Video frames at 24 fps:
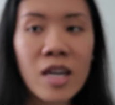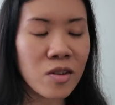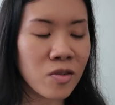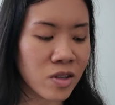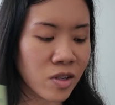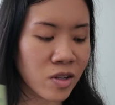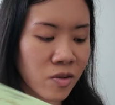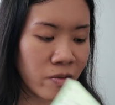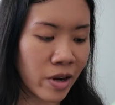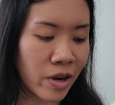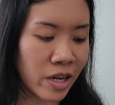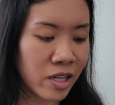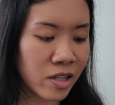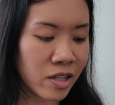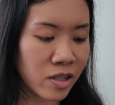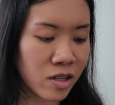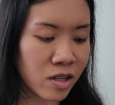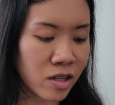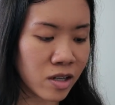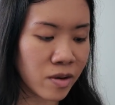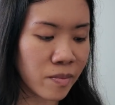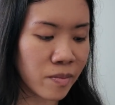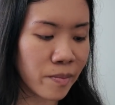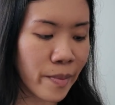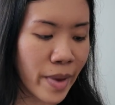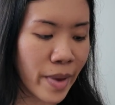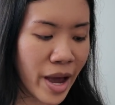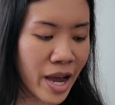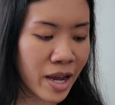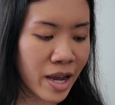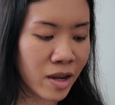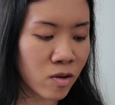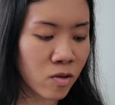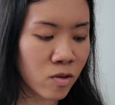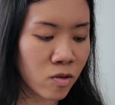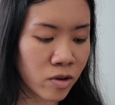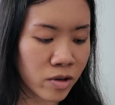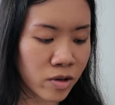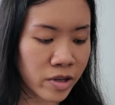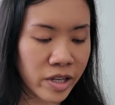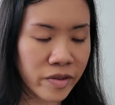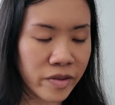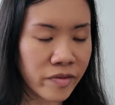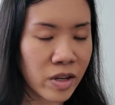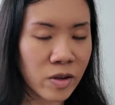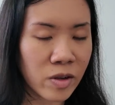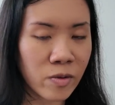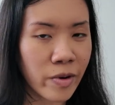use a regular matte or
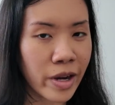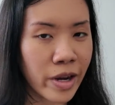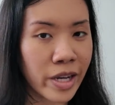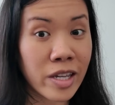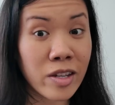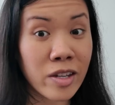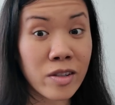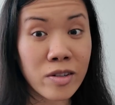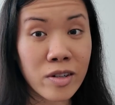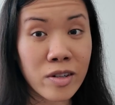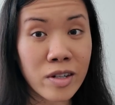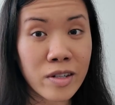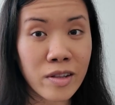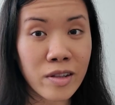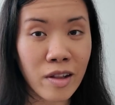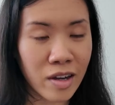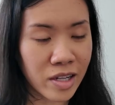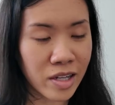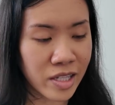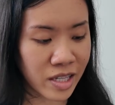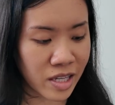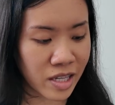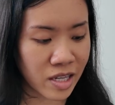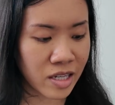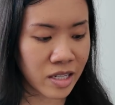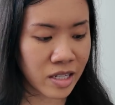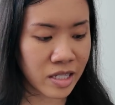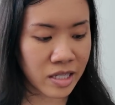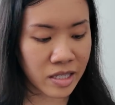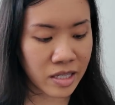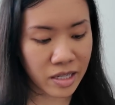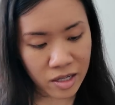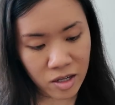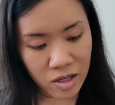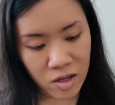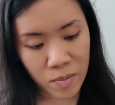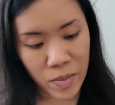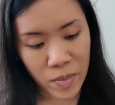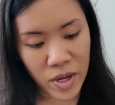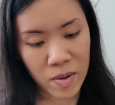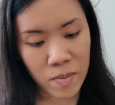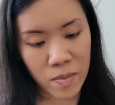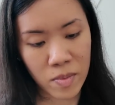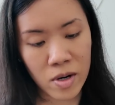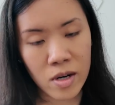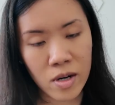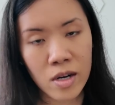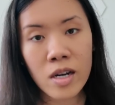even regular glossy sticker
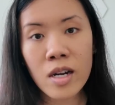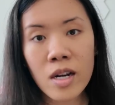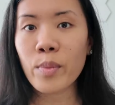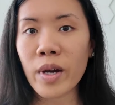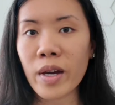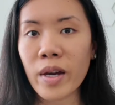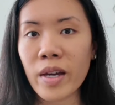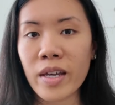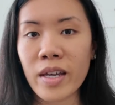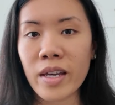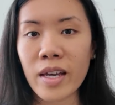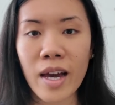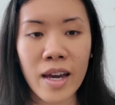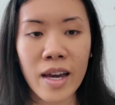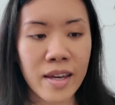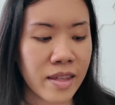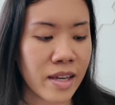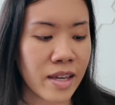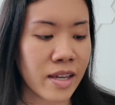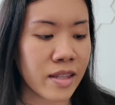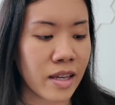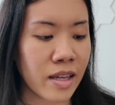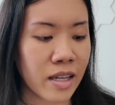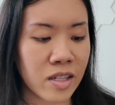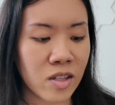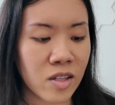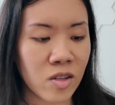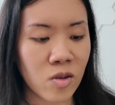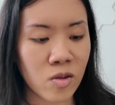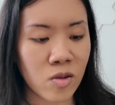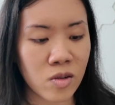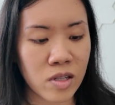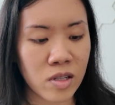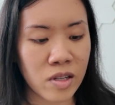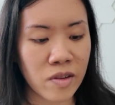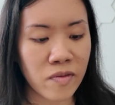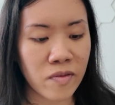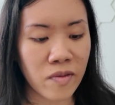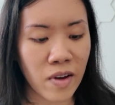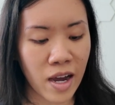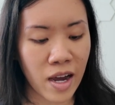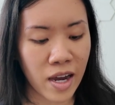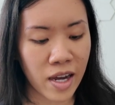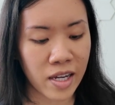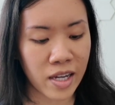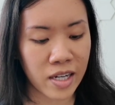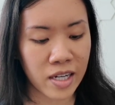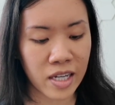paper, but I think that's totally
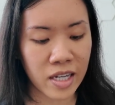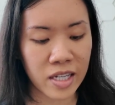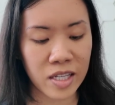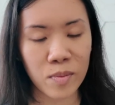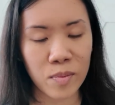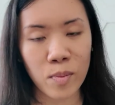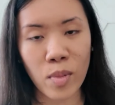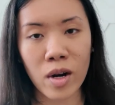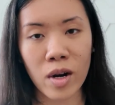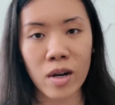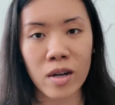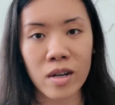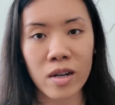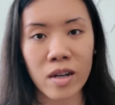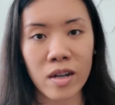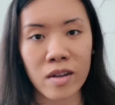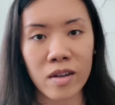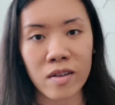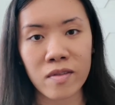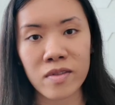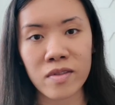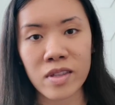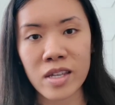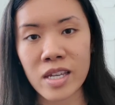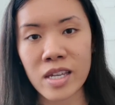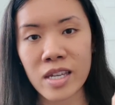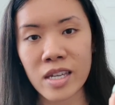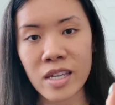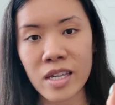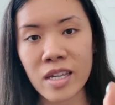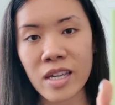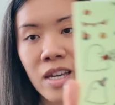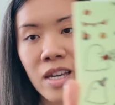fine. It's part of the